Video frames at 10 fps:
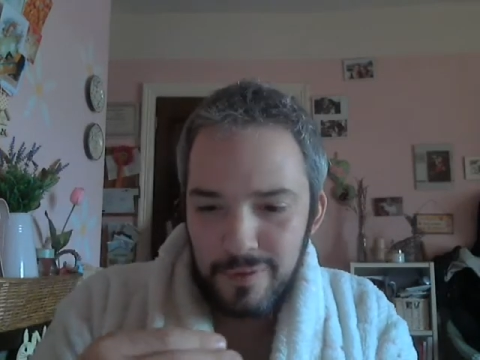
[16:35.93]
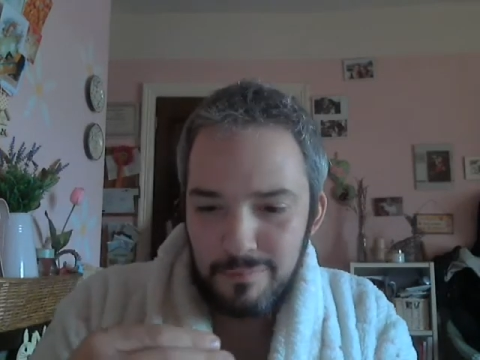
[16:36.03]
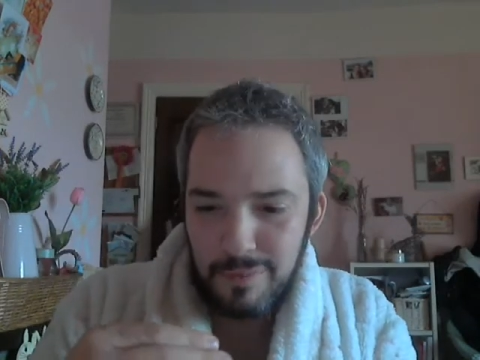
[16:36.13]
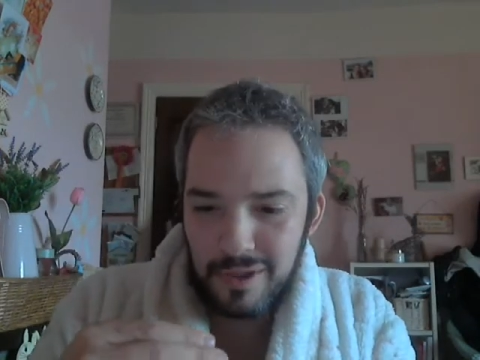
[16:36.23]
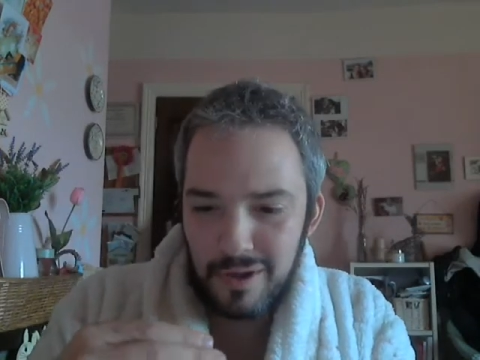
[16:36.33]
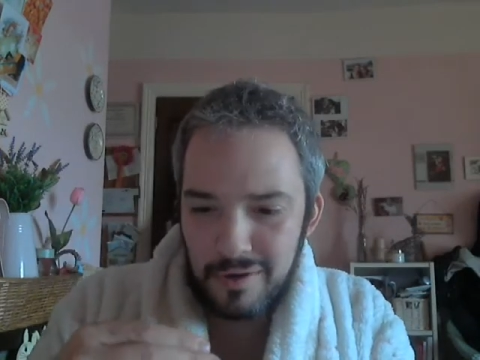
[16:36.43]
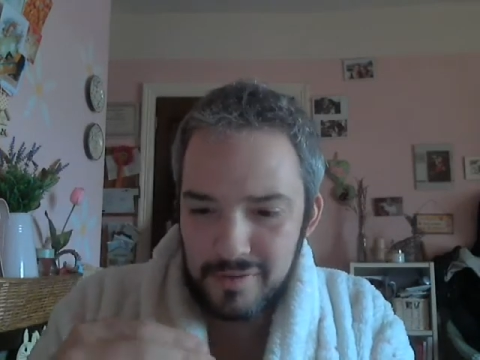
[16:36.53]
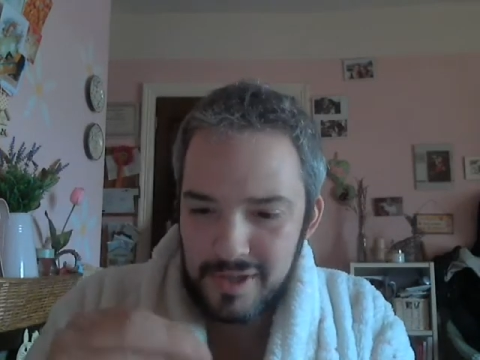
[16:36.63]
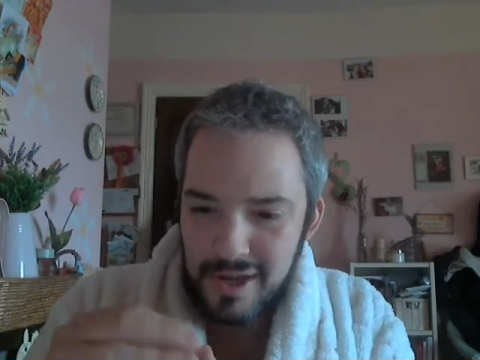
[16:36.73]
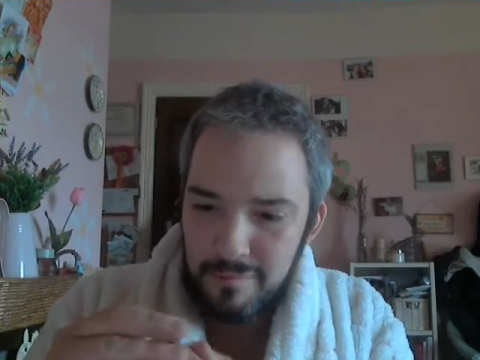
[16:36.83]

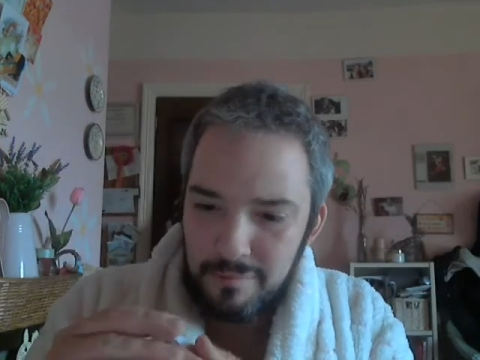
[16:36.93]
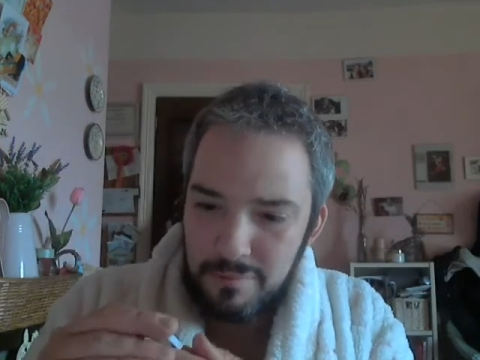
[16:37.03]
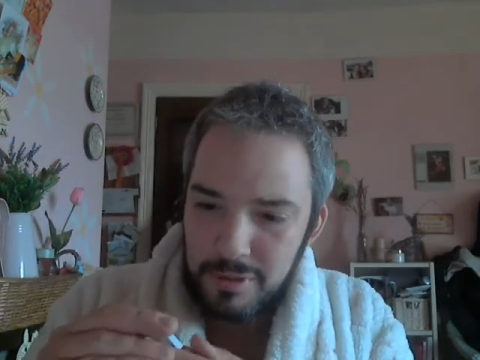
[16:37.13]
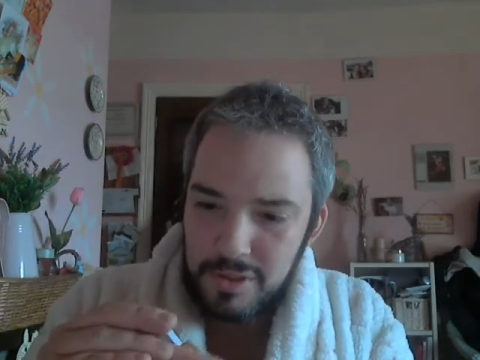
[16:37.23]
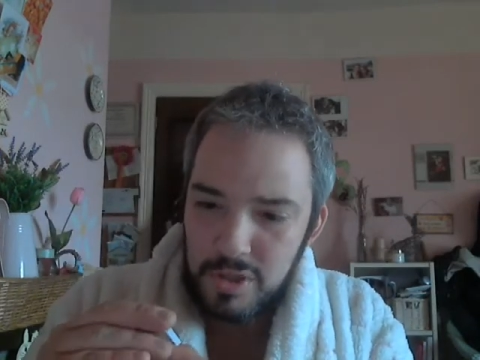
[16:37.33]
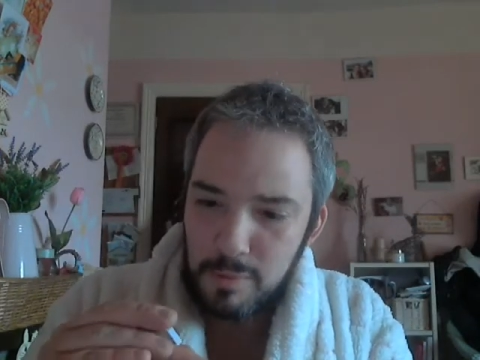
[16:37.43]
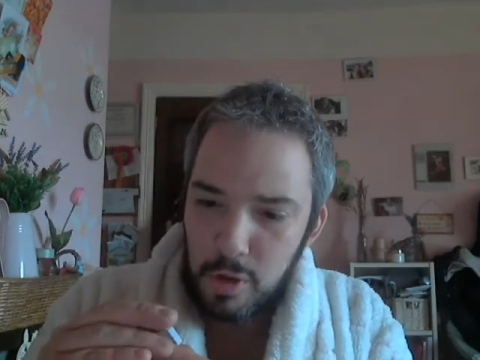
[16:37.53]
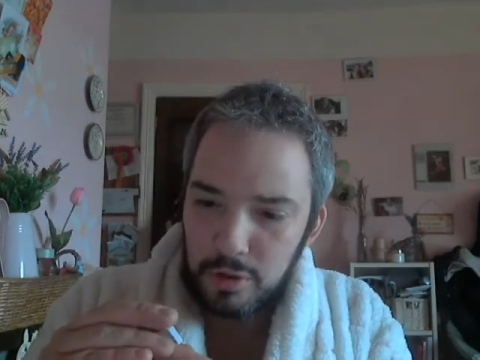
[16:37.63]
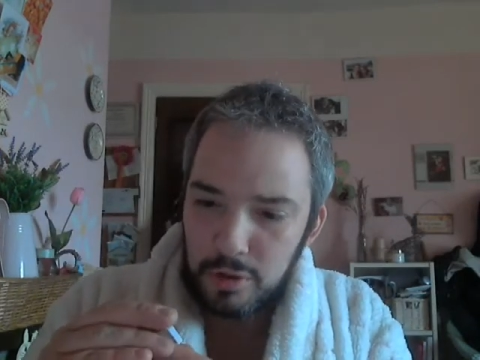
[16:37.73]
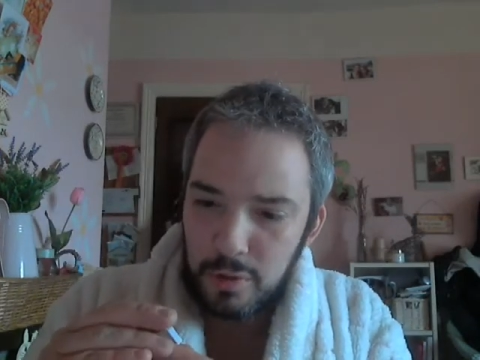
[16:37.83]
McDonald's M, but
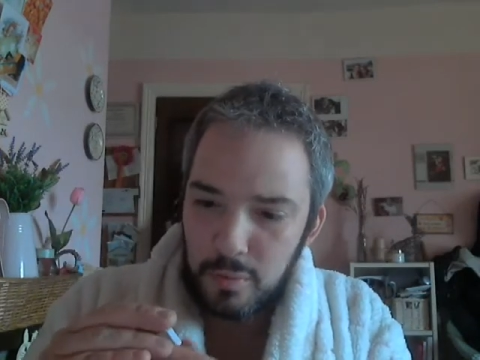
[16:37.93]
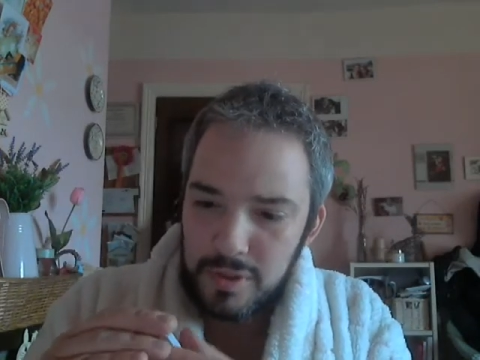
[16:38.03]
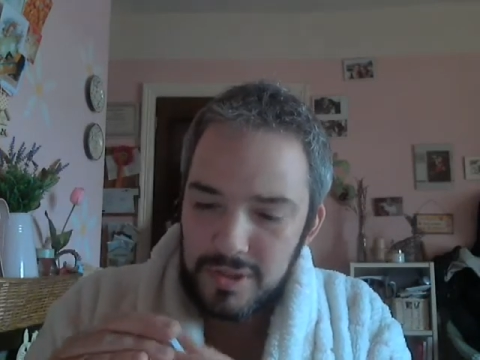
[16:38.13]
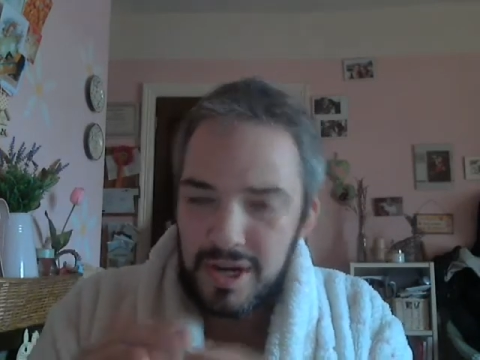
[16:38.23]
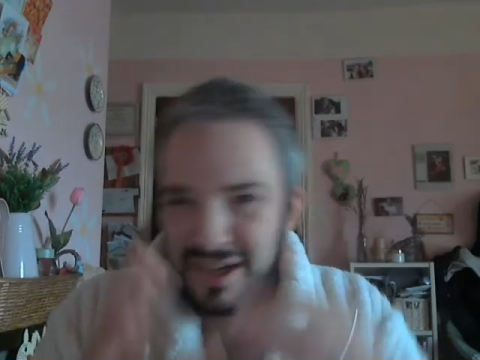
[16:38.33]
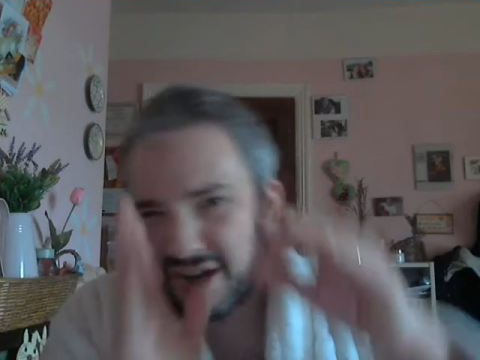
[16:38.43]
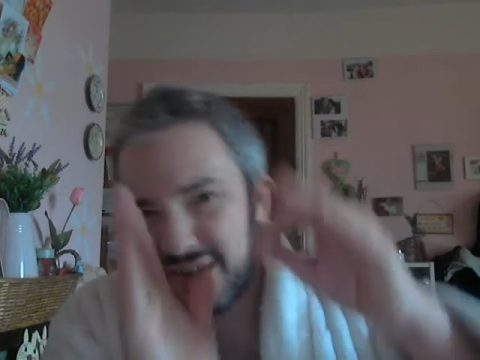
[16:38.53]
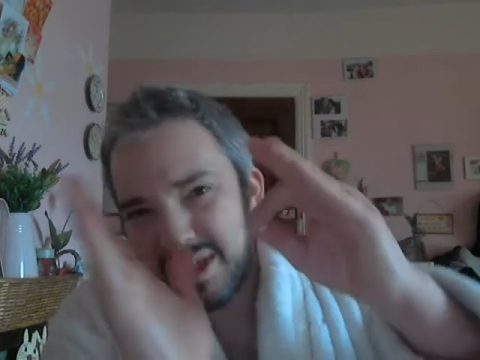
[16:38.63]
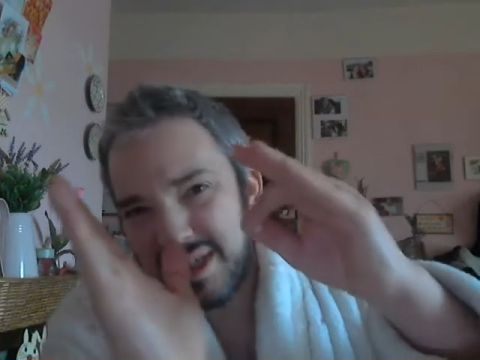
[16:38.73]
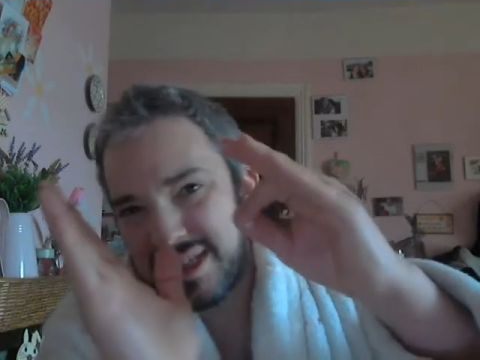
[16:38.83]
smaller on one side and kind
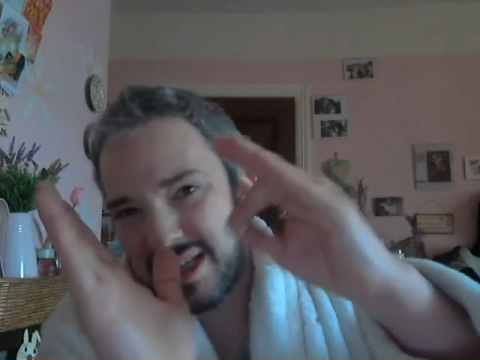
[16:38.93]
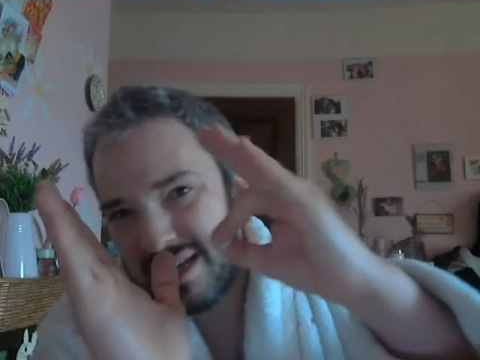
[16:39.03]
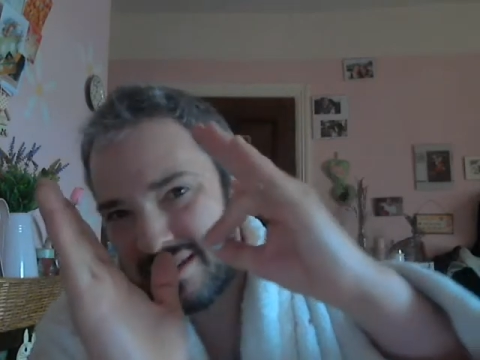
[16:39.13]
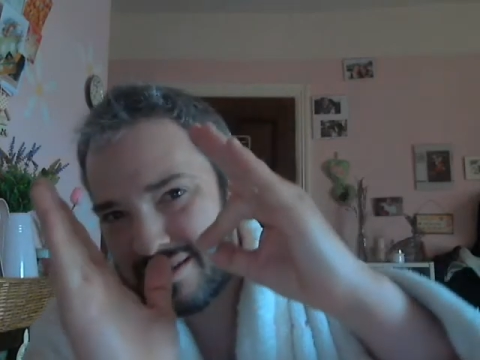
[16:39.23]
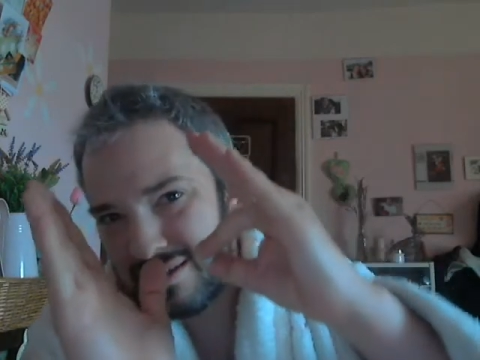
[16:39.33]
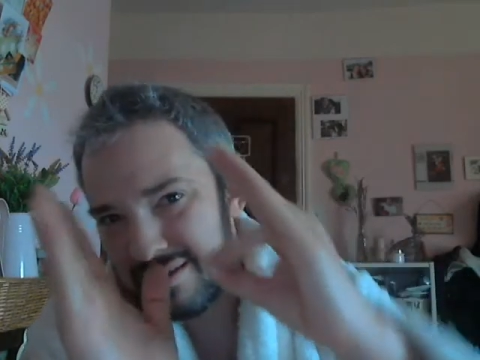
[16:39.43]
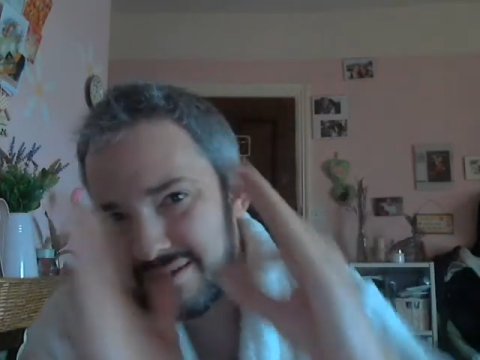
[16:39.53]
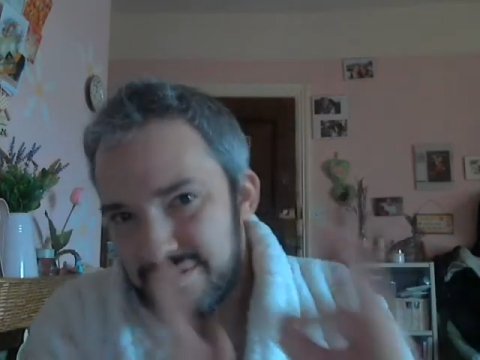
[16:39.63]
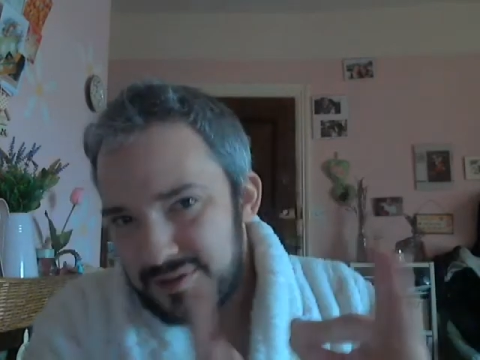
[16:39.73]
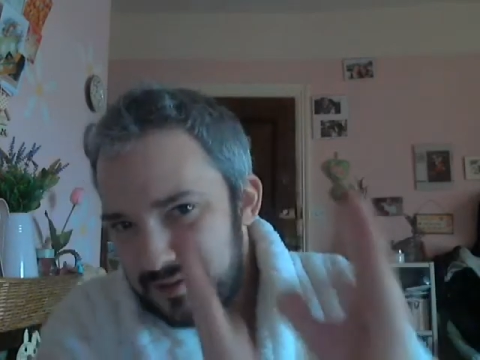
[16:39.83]
of slanted.
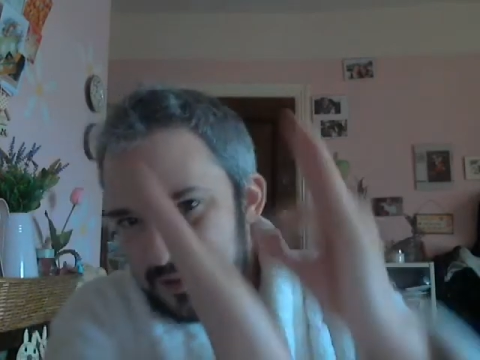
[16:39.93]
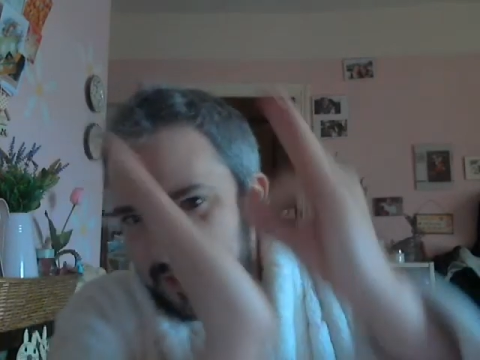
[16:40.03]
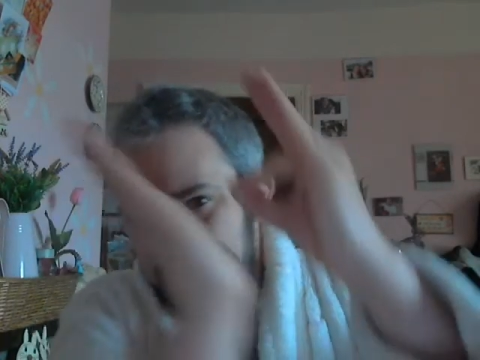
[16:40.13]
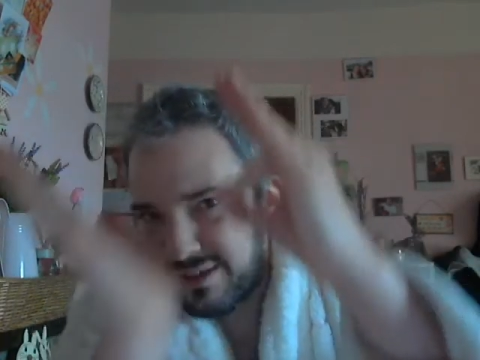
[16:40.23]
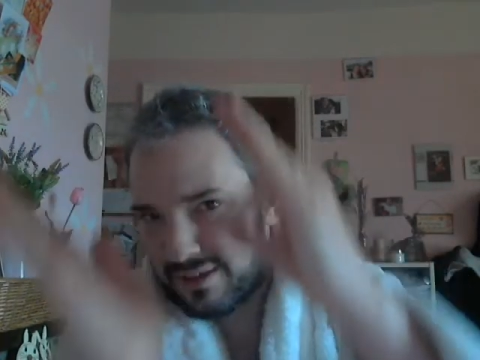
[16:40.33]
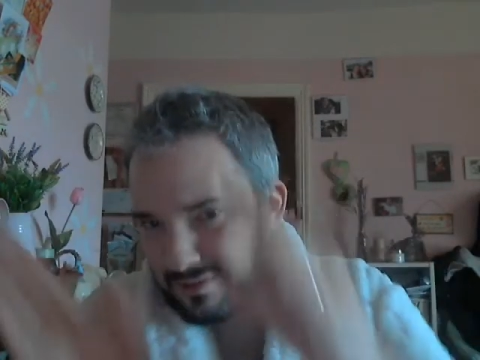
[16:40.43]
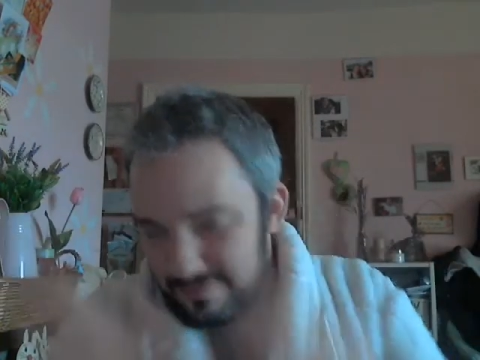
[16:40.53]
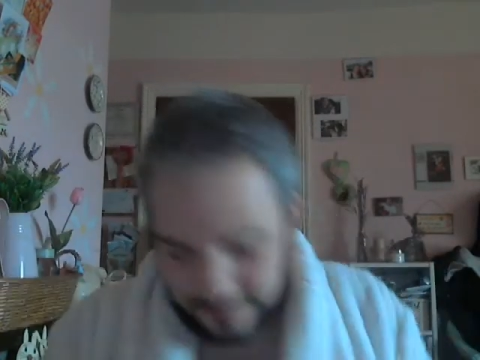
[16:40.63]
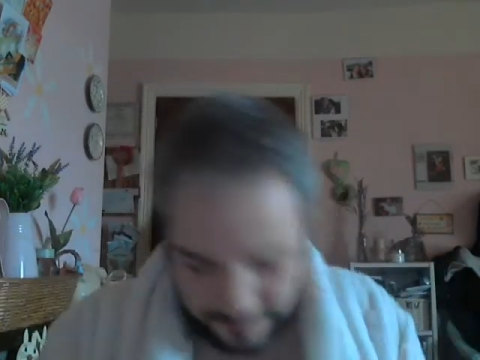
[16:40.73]
So it's like,